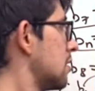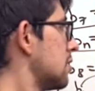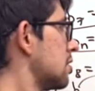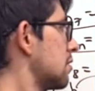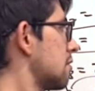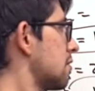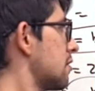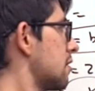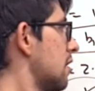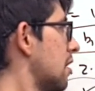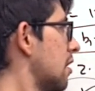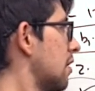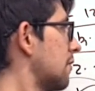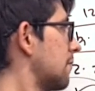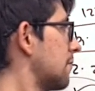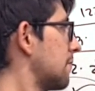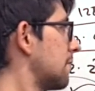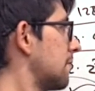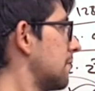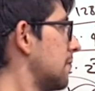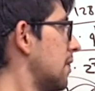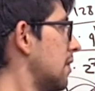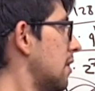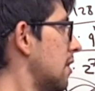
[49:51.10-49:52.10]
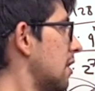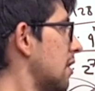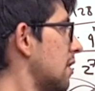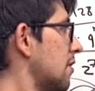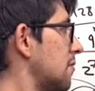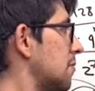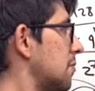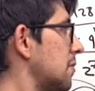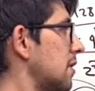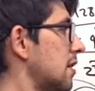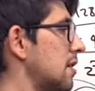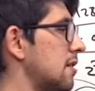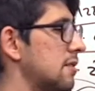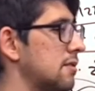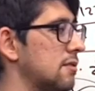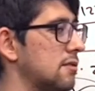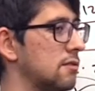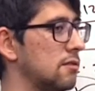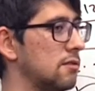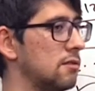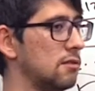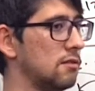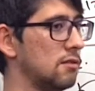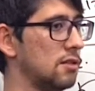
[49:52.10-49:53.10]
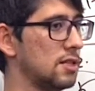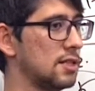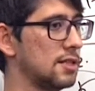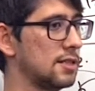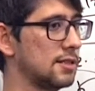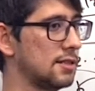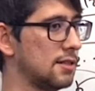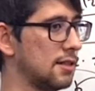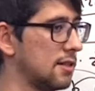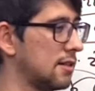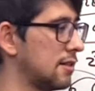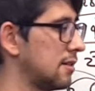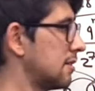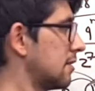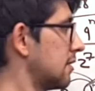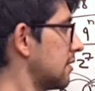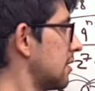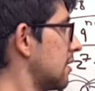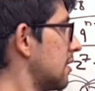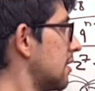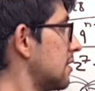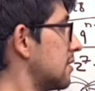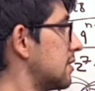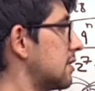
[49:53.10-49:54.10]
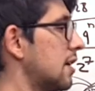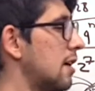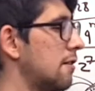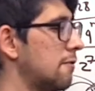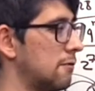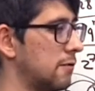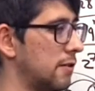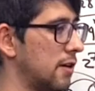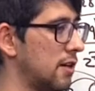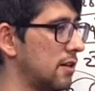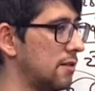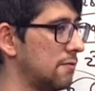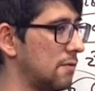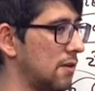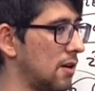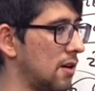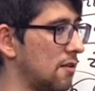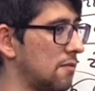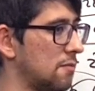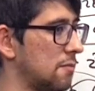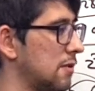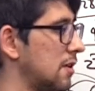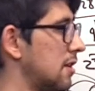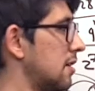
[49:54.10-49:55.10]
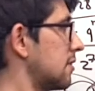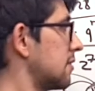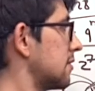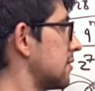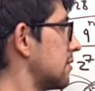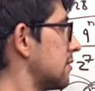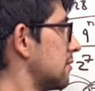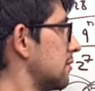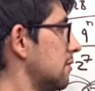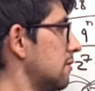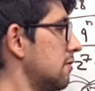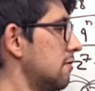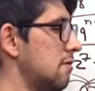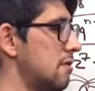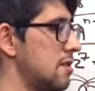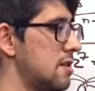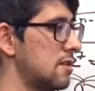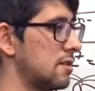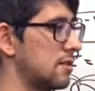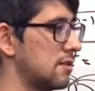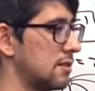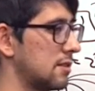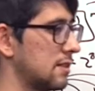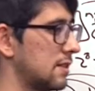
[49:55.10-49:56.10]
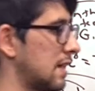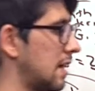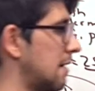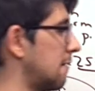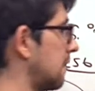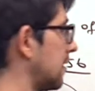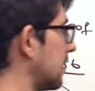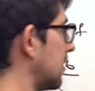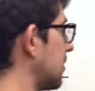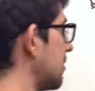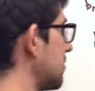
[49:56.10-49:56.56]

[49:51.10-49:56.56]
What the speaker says: So you have 5 plus 2, it's 6. It's 7, right? 5 plus 2 is 7.